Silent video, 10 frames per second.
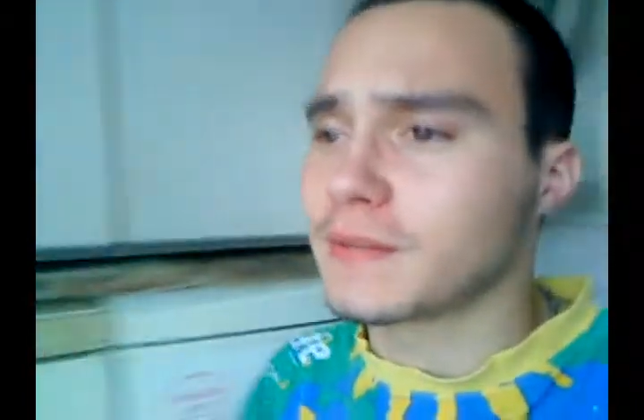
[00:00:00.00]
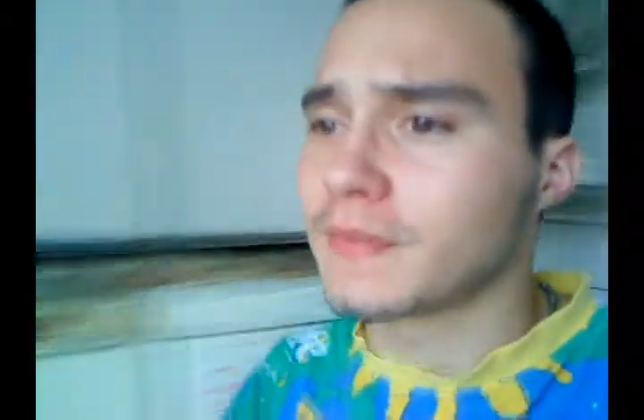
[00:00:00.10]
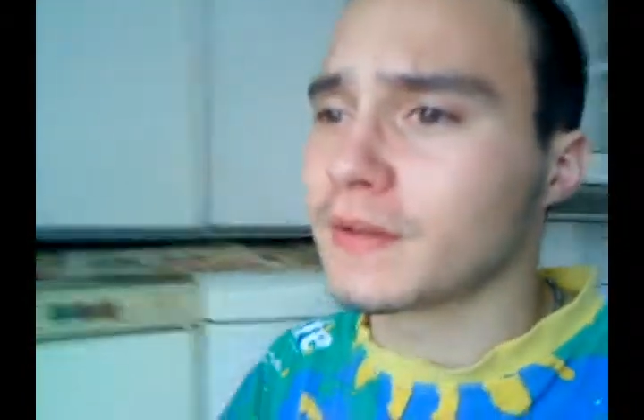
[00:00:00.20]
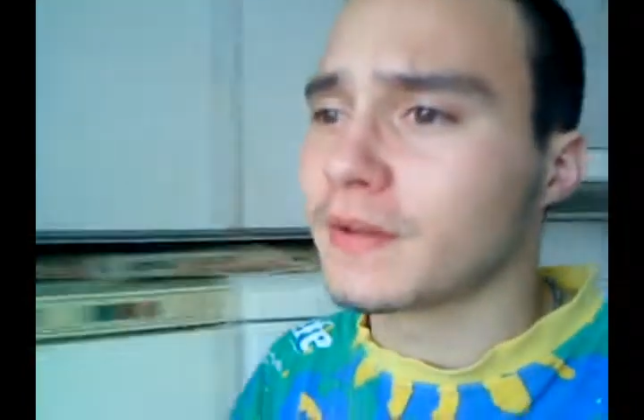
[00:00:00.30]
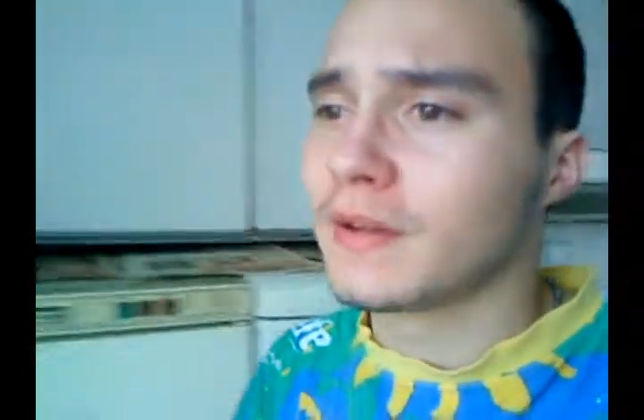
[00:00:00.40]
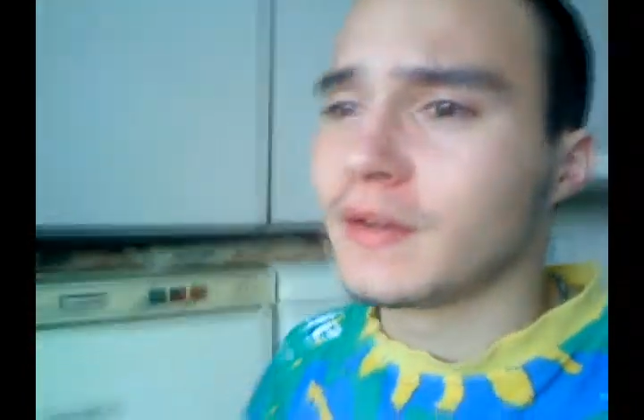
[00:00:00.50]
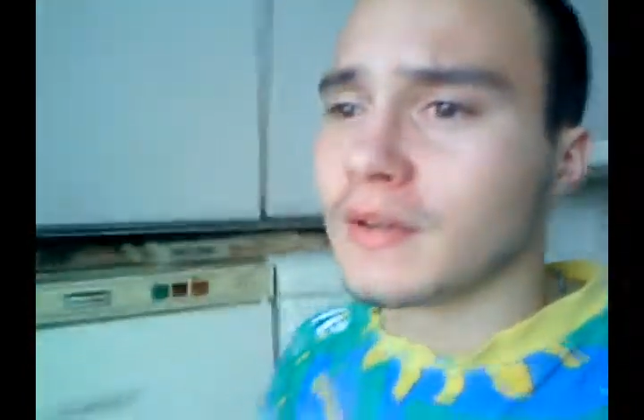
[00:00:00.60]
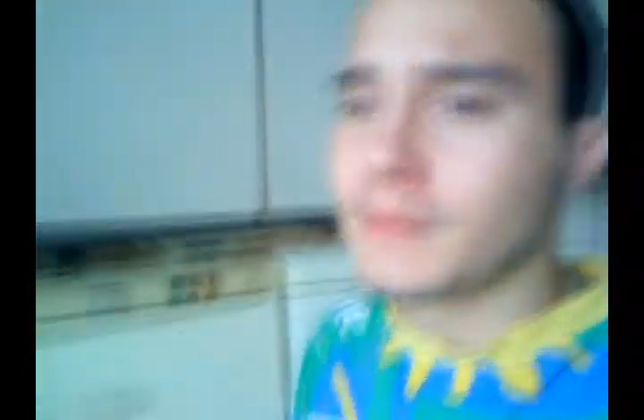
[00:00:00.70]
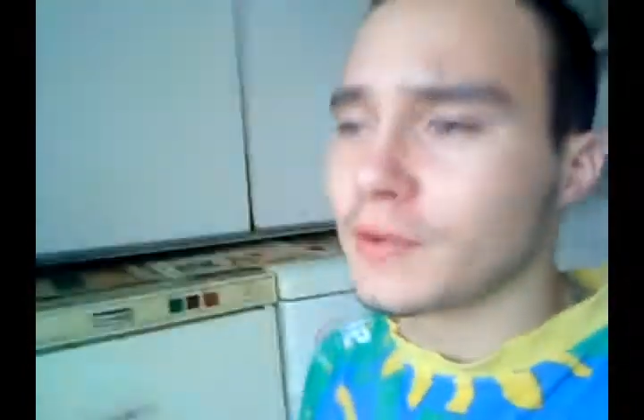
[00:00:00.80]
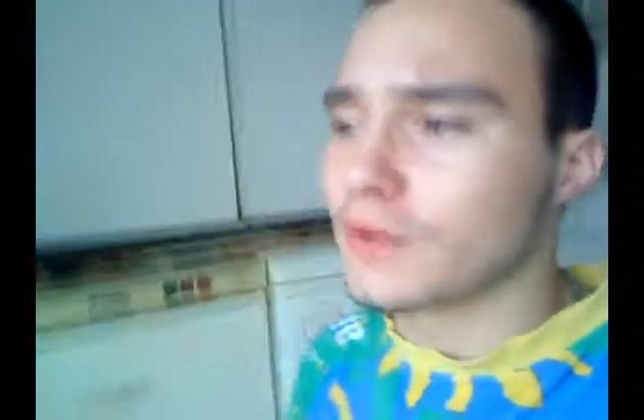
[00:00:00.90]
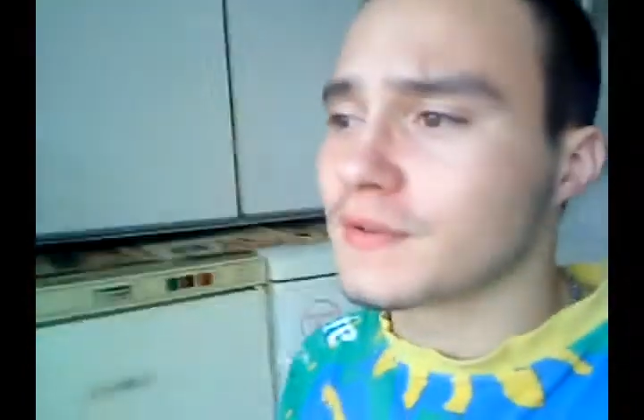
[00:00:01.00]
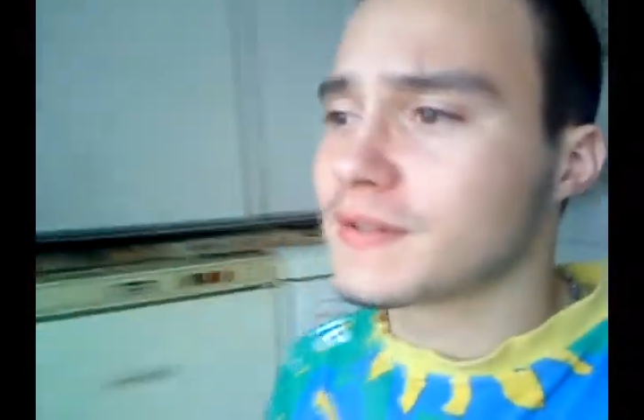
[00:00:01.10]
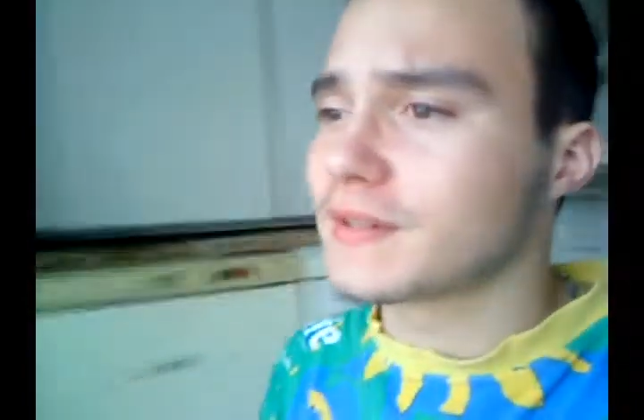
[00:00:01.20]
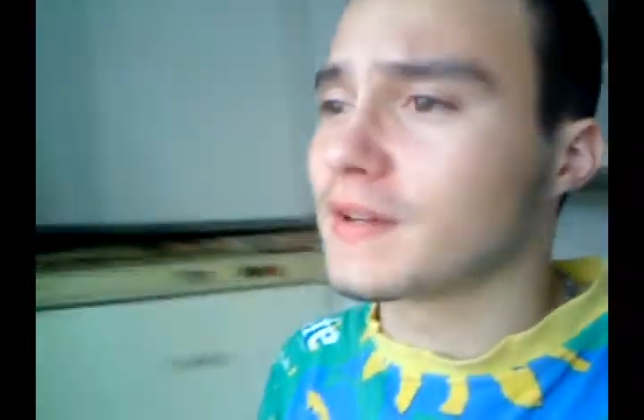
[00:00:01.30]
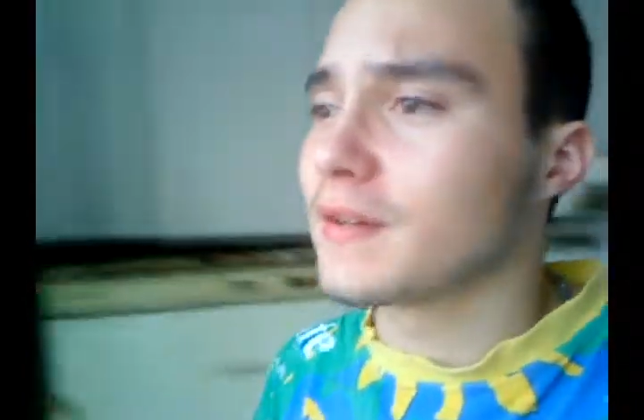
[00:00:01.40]
I'm
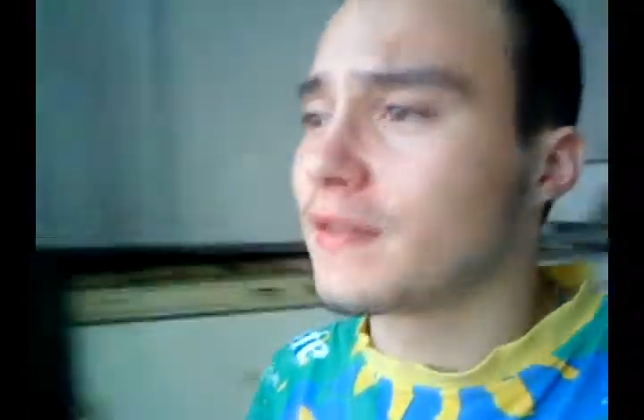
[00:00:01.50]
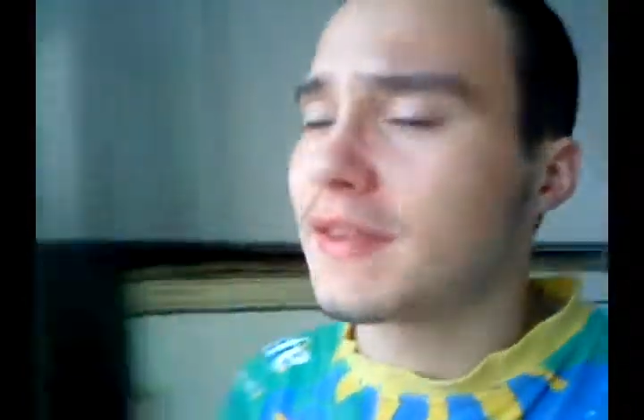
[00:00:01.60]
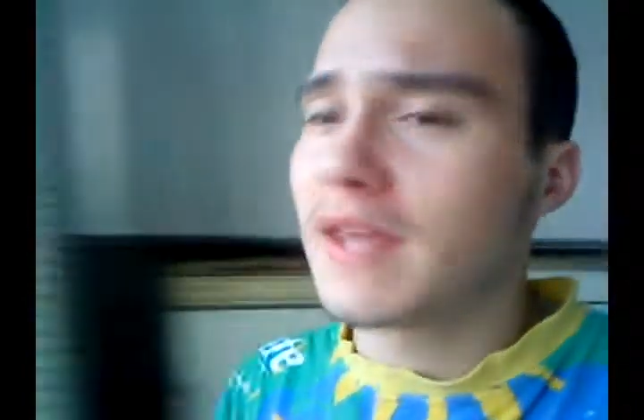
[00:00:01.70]
because the